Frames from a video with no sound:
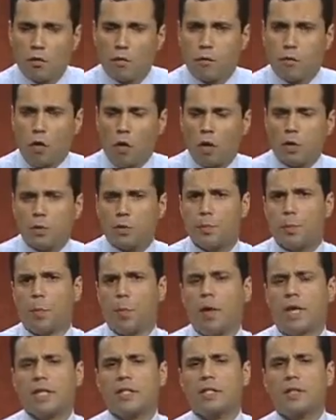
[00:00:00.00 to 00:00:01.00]
Fourth
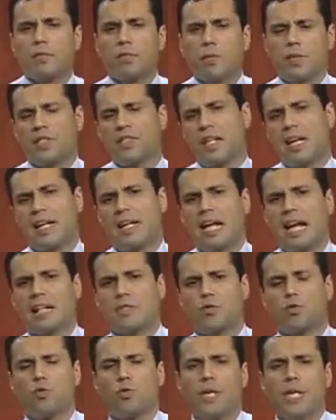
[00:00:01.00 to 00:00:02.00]
point we said
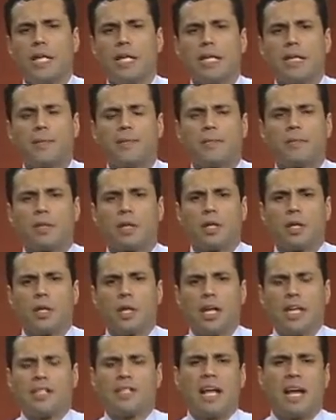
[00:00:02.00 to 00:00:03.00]
last week
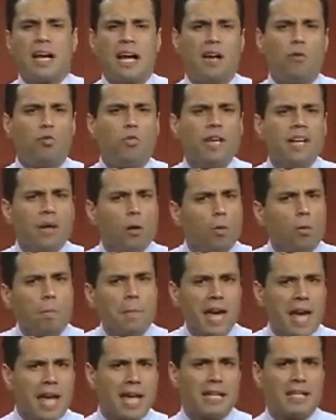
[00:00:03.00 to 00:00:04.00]
is that a real
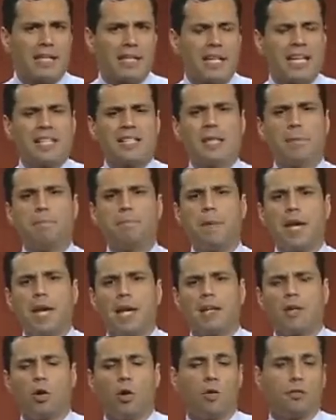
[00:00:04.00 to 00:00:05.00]
man is a
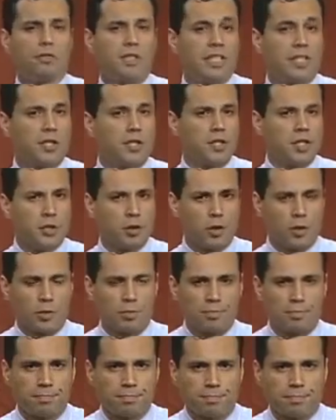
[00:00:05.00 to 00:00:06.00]
man of
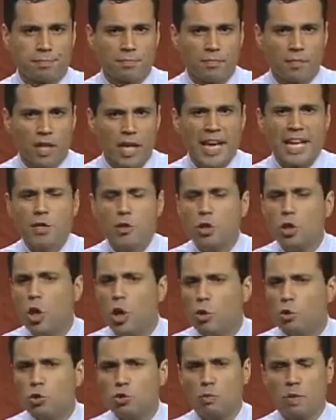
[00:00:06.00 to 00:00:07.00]
decision. He
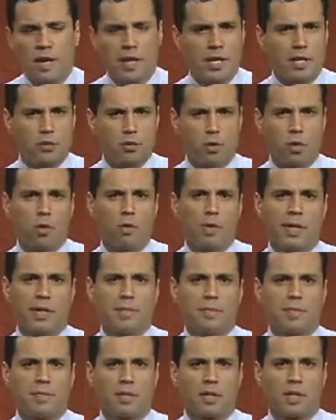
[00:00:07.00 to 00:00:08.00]
knows where he's going.
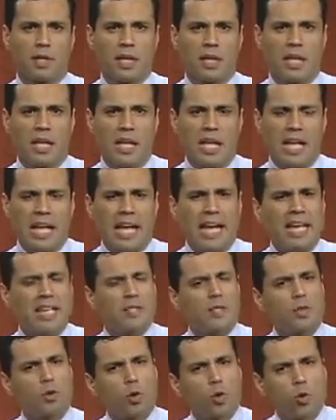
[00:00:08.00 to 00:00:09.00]

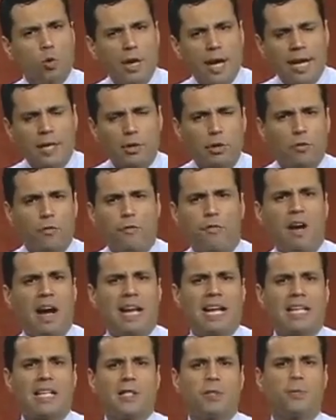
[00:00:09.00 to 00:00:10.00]
He's quick to
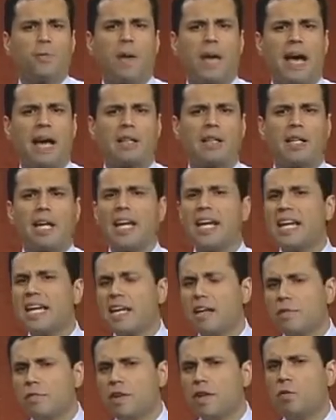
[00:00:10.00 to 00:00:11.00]
find his path
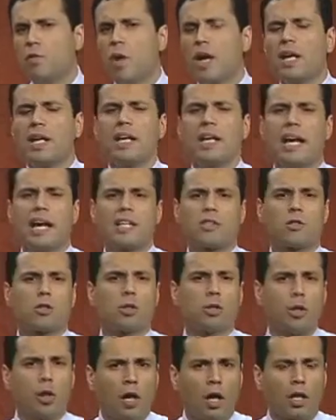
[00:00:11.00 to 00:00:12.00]
even when he gets
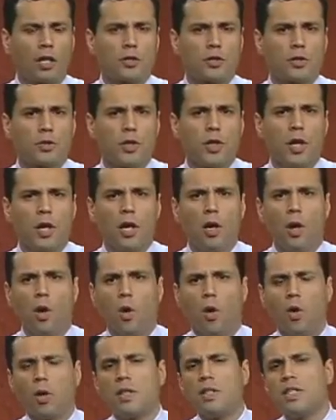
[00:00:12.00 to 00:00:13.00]
lost
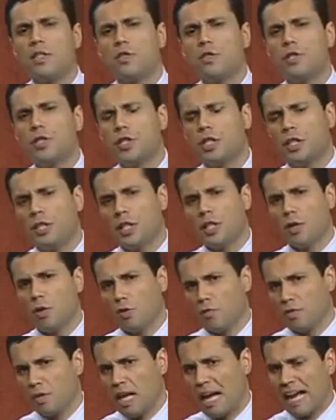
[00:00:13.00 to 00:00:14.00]
on this journey
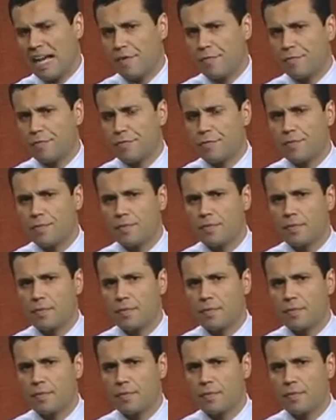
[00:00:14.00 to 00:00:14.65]
of life.